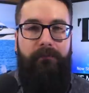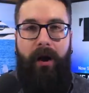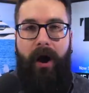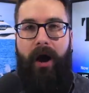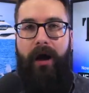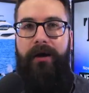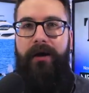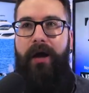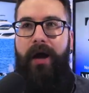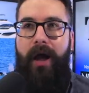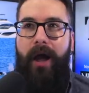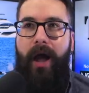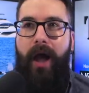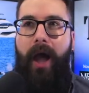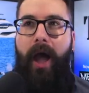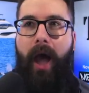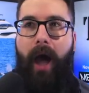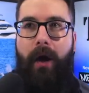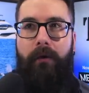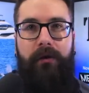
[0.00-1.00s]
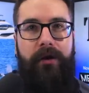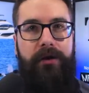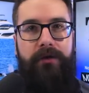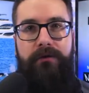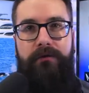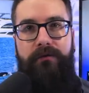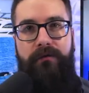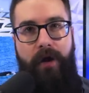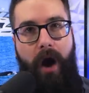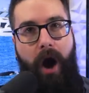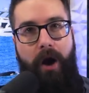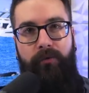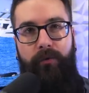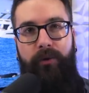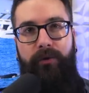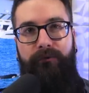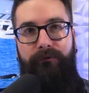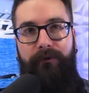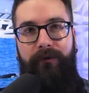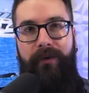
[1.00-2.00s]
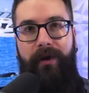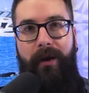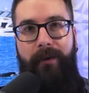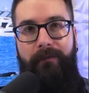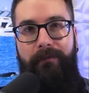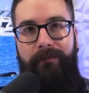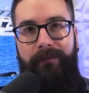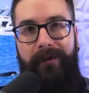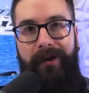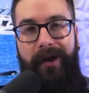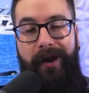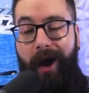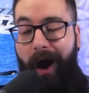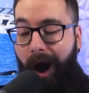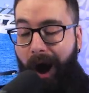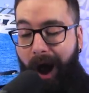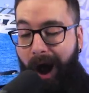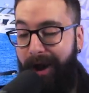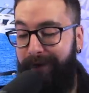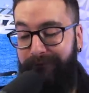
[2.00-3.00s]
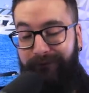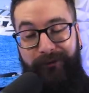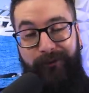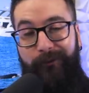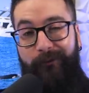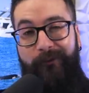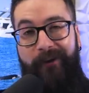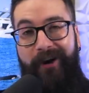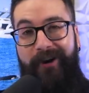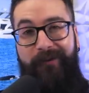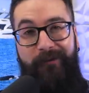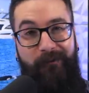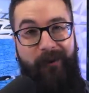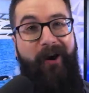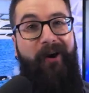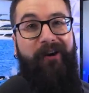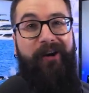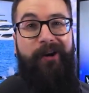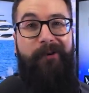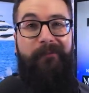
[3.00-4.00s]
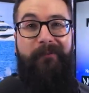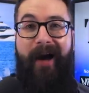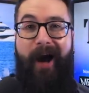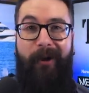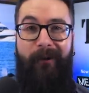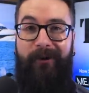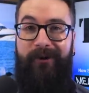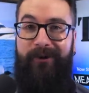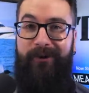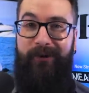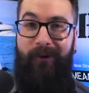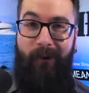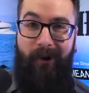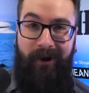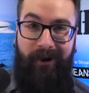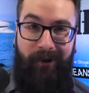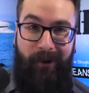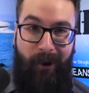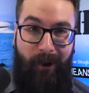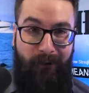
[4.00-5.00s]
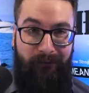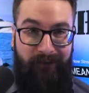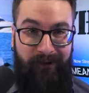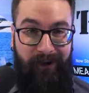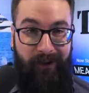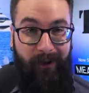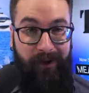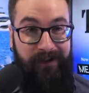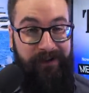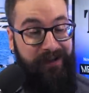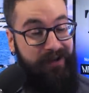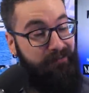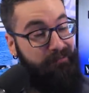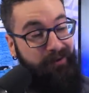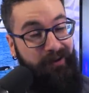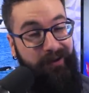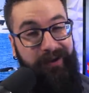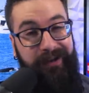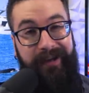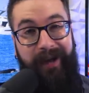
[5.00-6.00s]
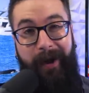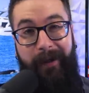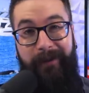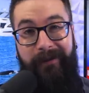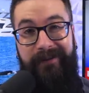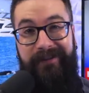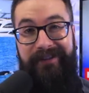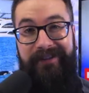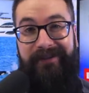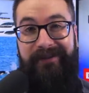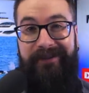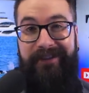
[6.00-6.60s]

mind, how could you not root for them? I, for one, welcome our new Orca overlords, and apparently others do